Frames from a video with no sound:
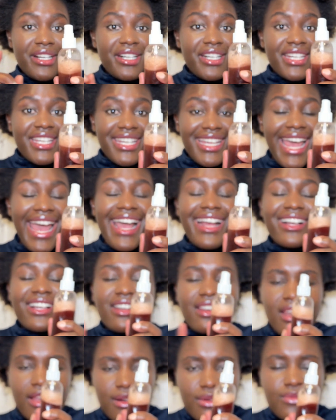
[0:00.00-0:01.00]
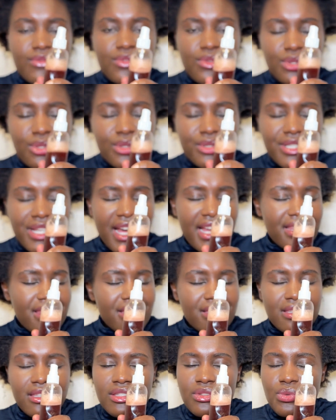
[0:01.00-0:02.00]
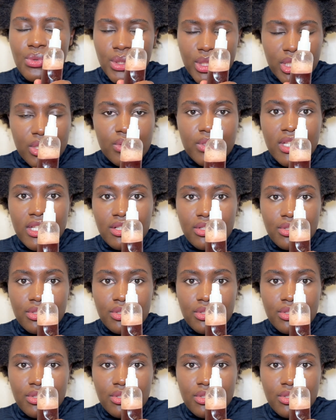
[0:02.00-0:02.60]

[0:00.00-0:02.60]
rosemary and clove water. This is what you need